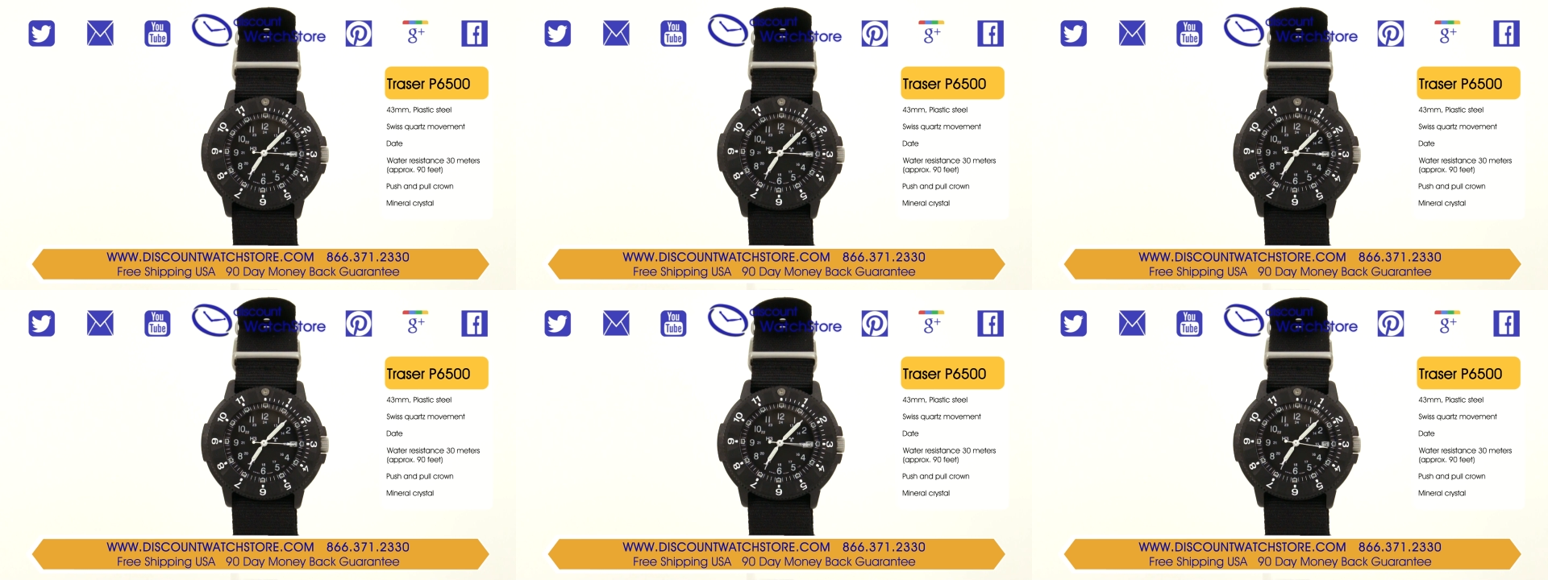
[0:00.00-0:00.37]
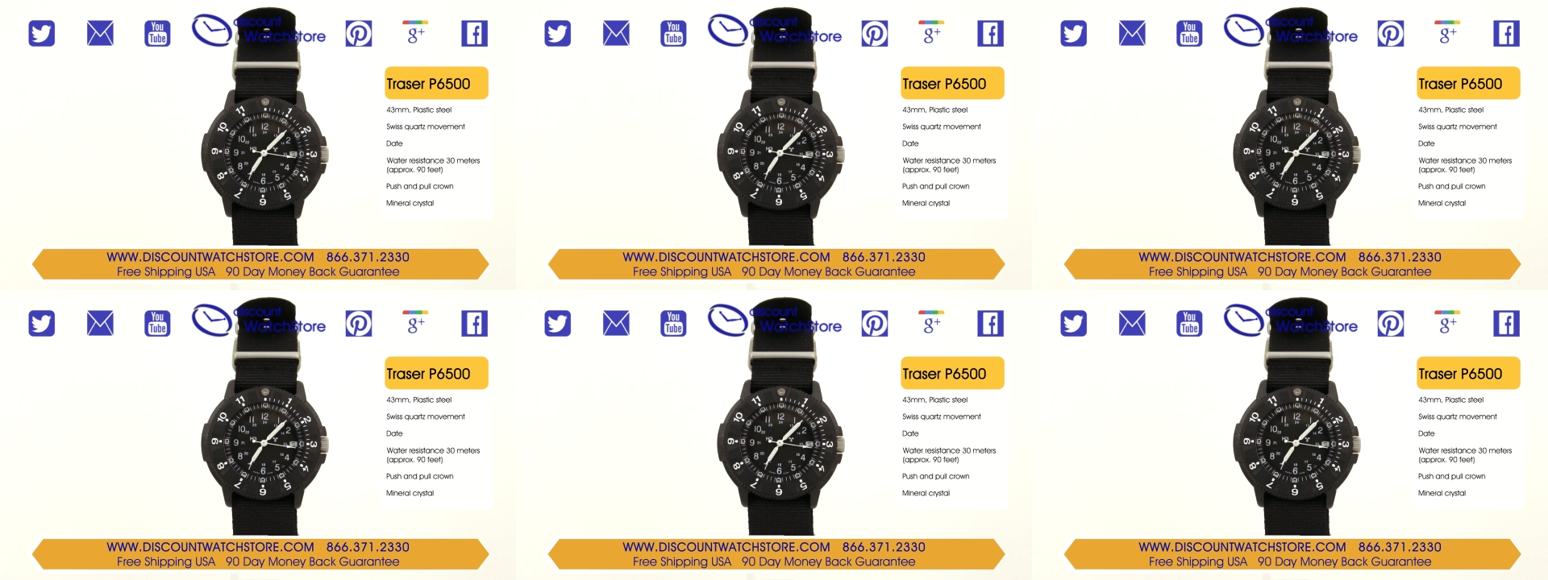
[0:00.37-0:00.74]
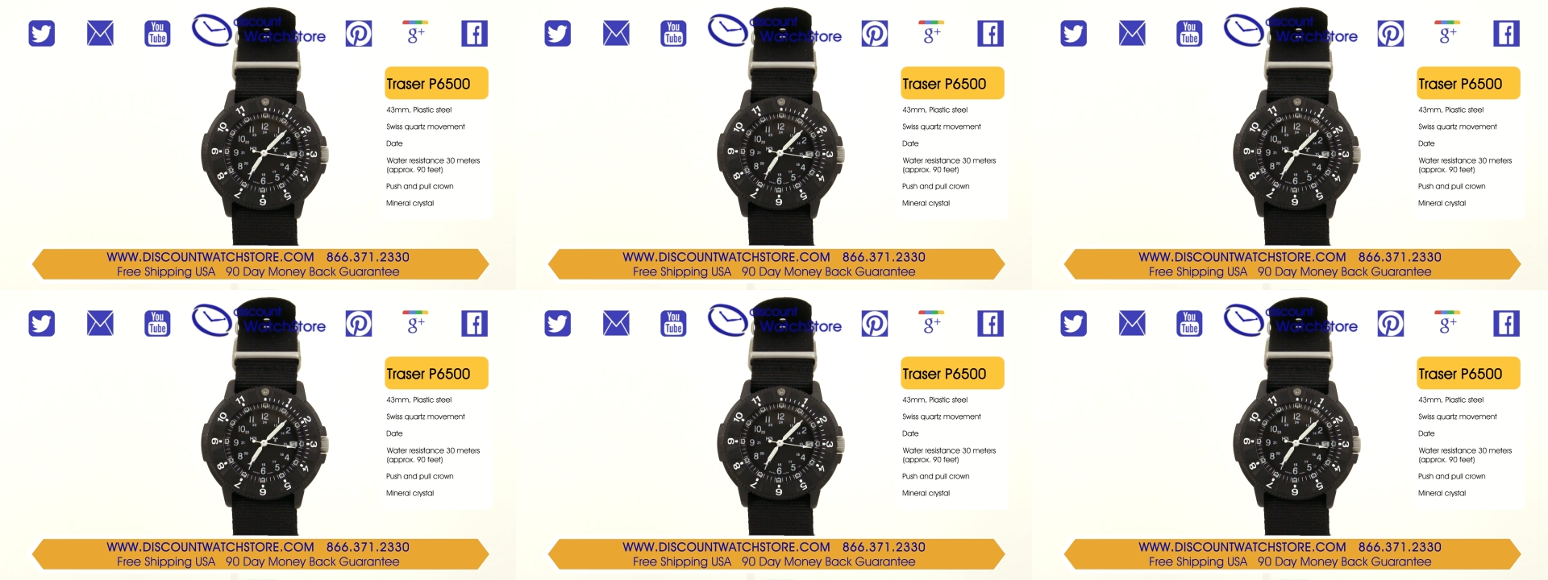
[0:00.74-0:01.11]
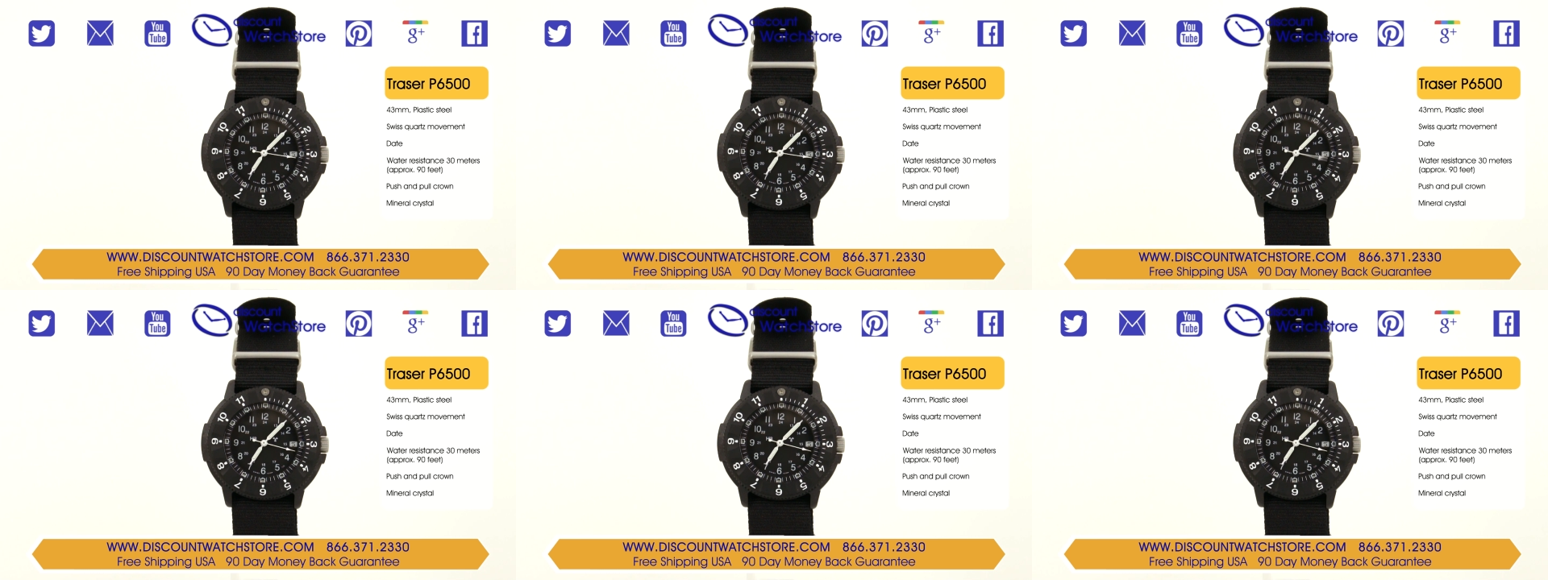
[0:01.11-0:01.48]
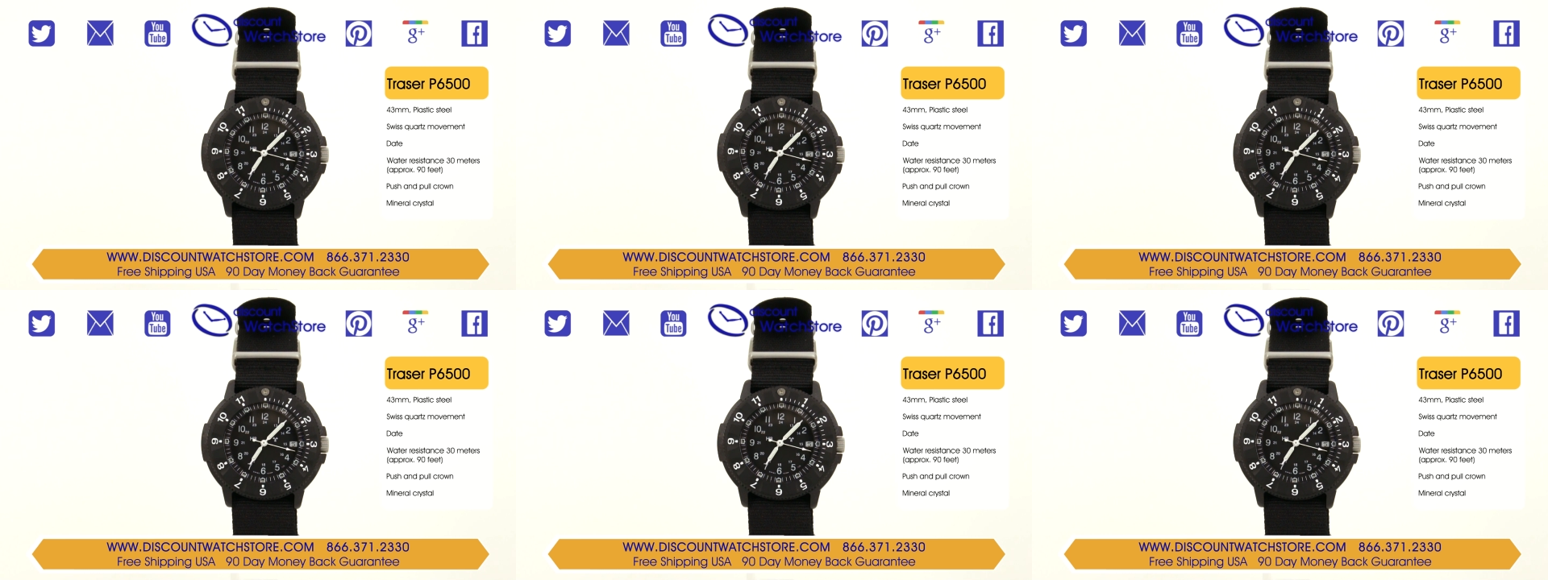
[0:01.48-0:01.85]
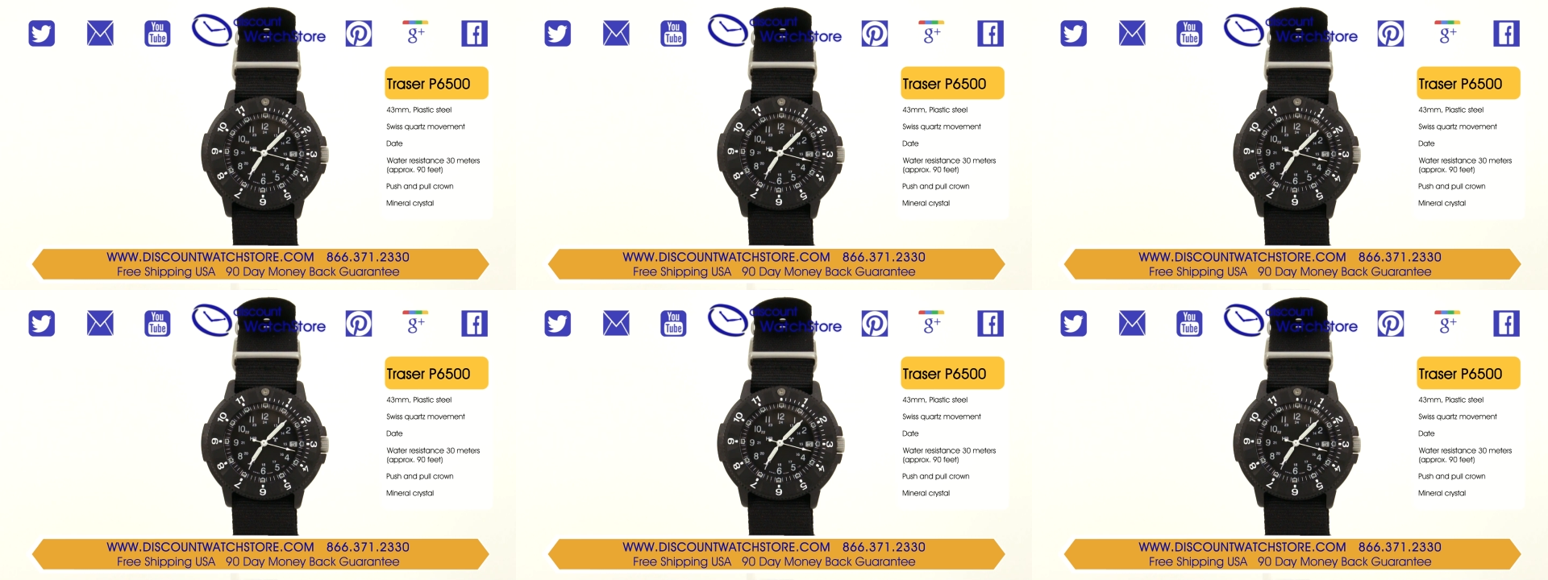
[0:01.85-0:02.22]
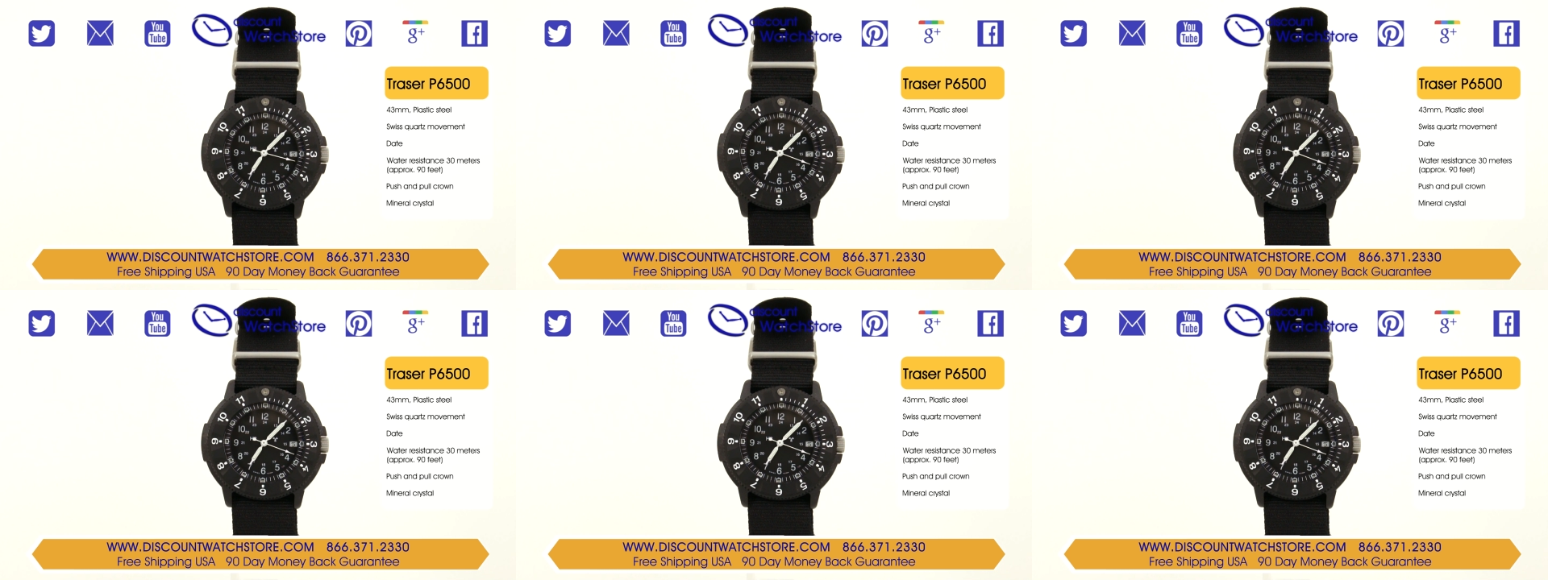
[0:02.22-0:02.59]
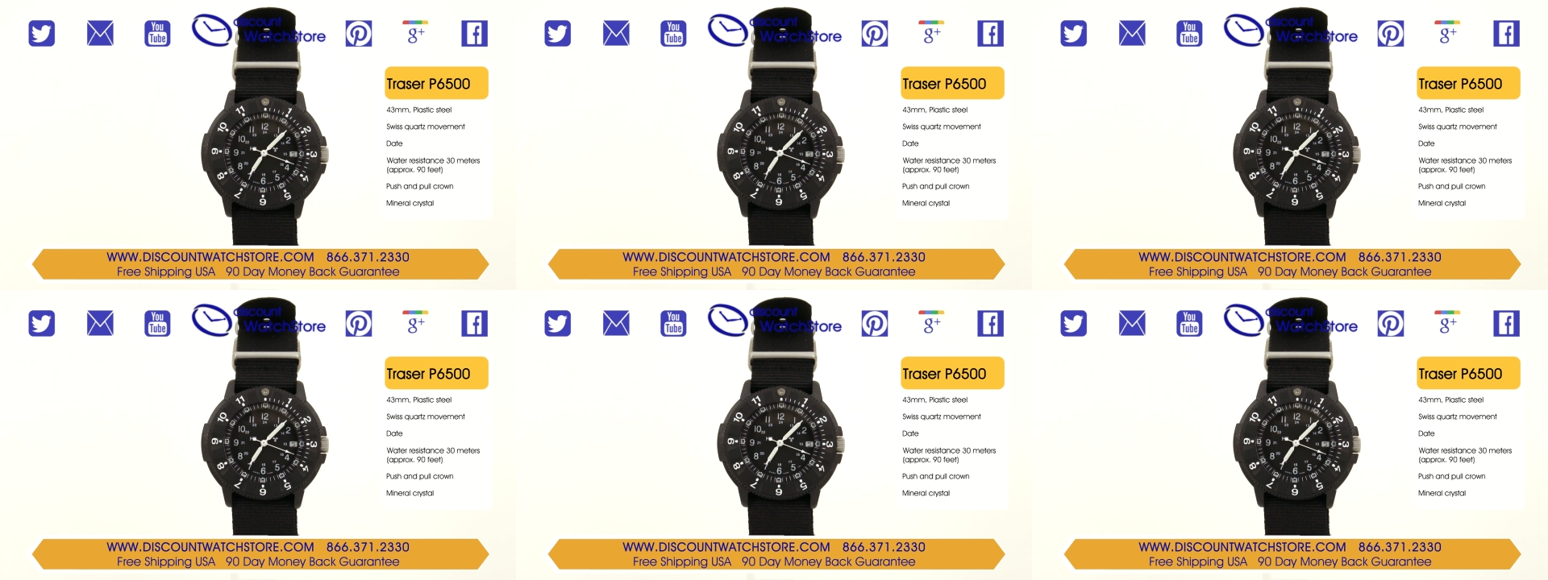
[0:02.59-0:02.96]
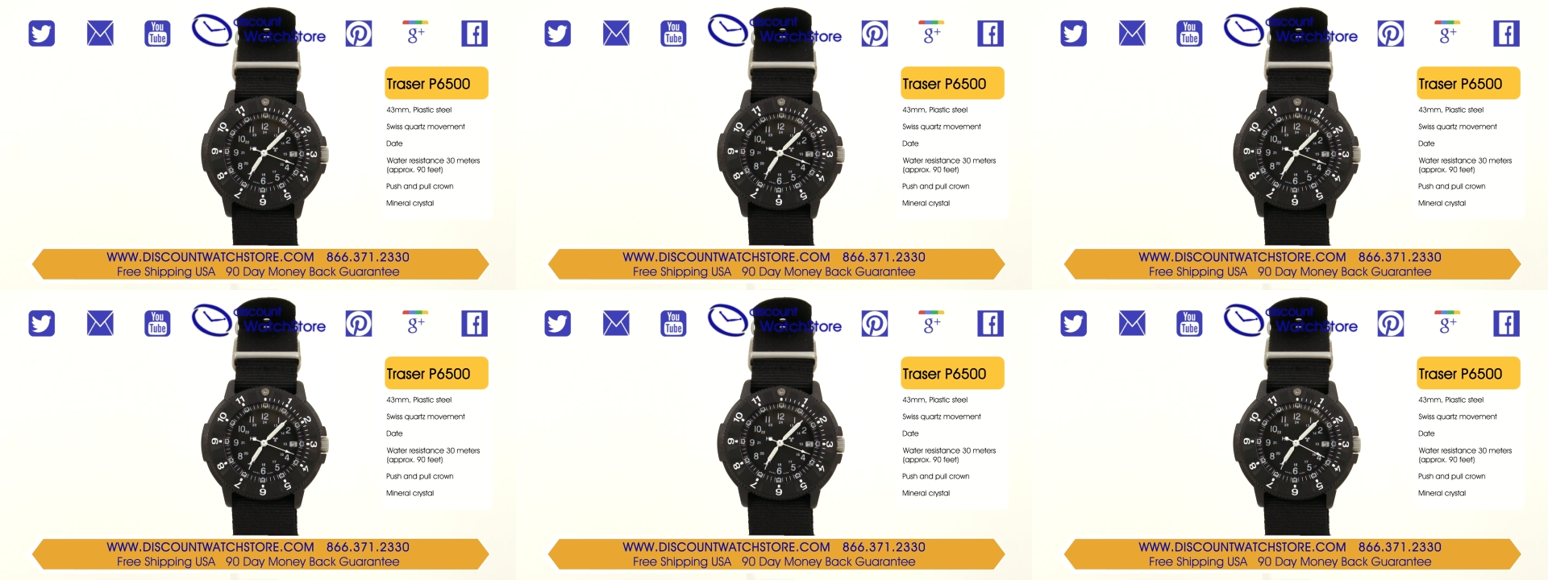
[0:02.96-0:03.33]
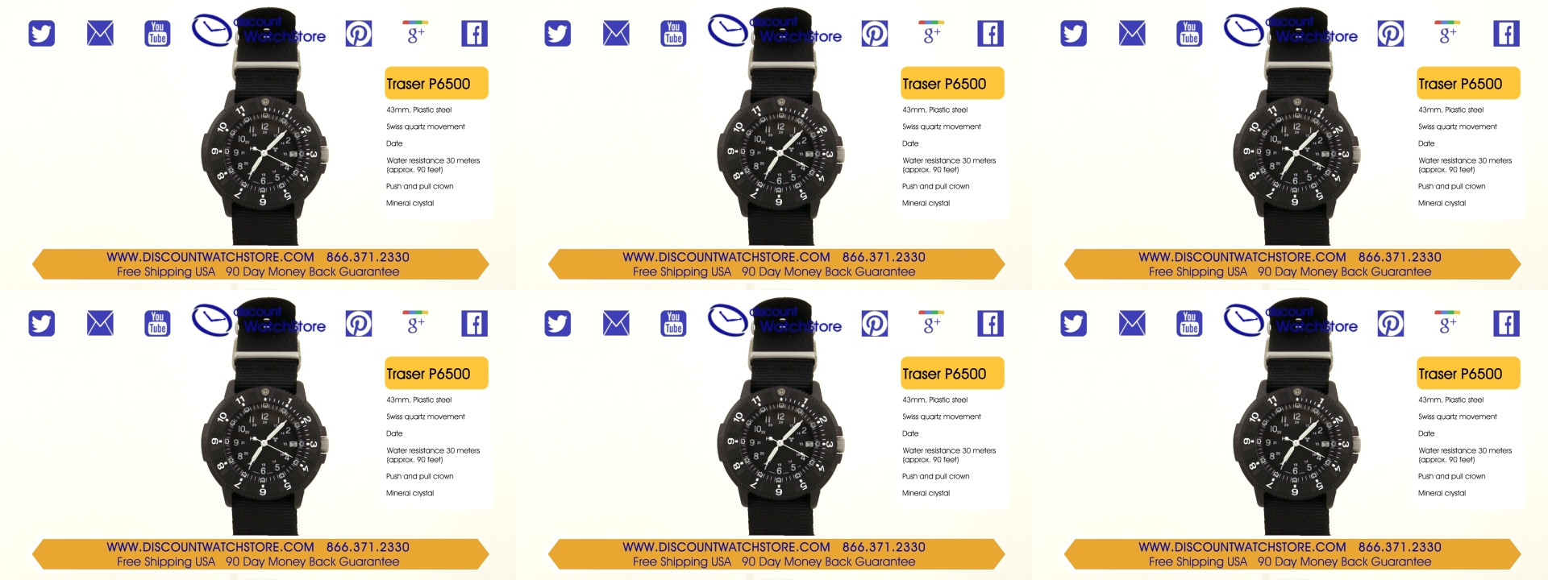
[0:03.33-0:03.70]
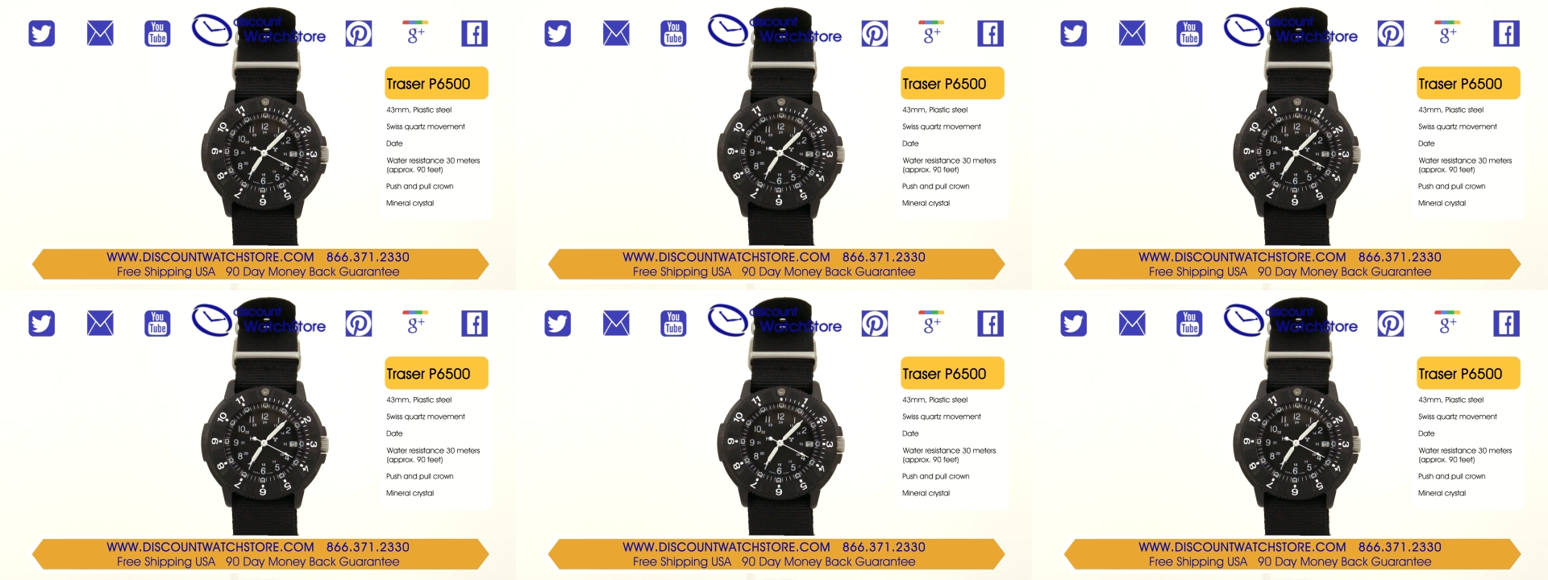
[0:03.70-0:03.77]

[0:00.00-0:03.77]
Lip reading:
[unreadable: no face in view]